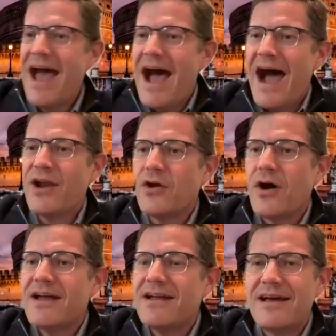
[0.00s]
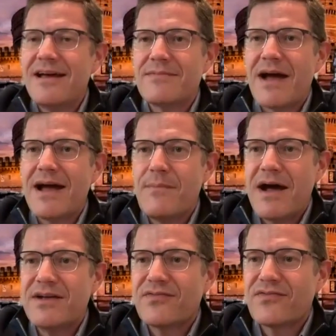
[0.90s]
I don't know,
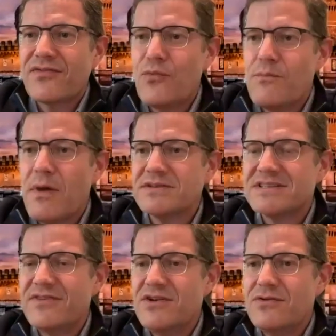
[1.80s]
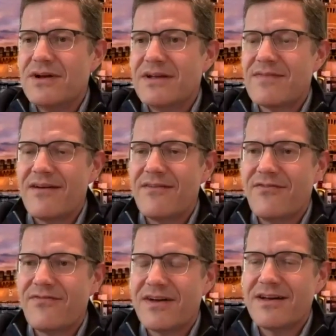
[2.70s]
I assume most of you have
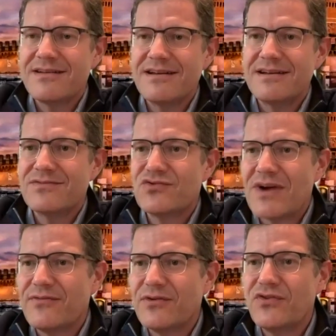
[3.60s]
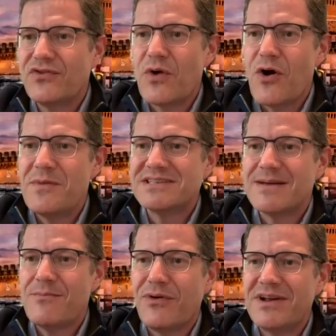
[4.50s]
traveled to Rome at
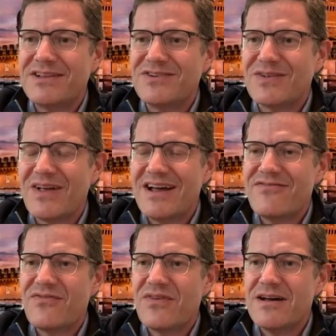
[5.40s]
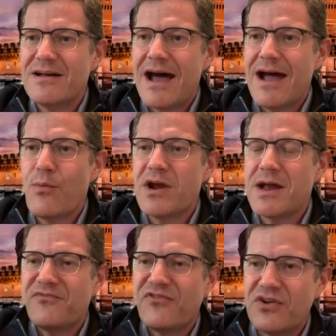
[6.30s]
some point in your life. I went
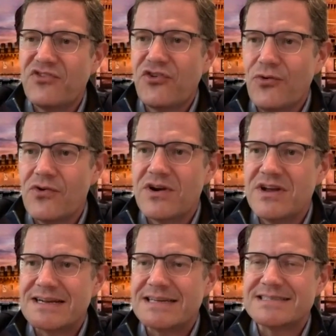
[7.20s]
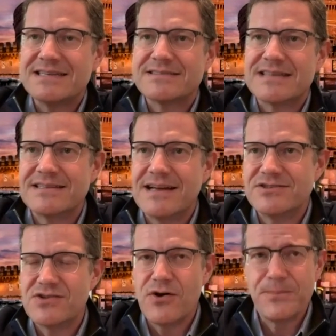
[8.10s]
up for a tour in the Castel
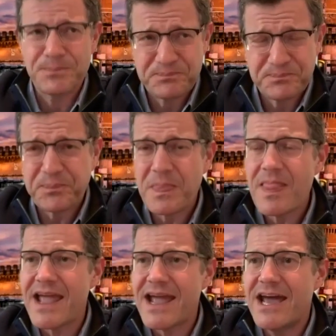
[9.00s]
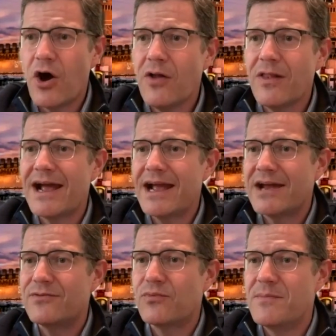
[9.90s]
Sant'Angelo, and all I
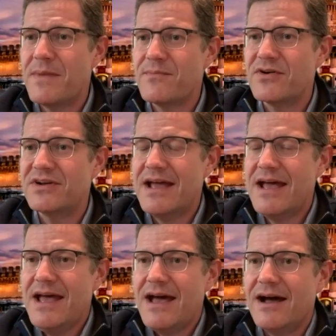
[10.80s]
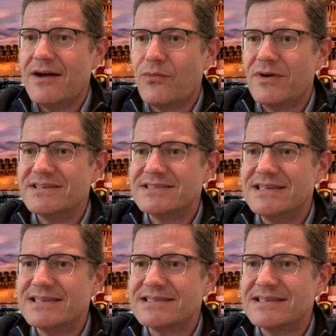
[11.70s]
had remembered was
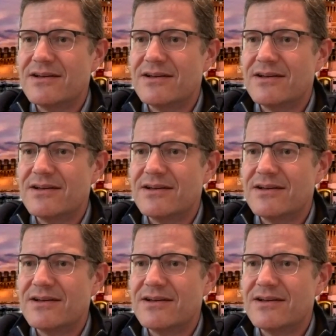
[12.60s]
this,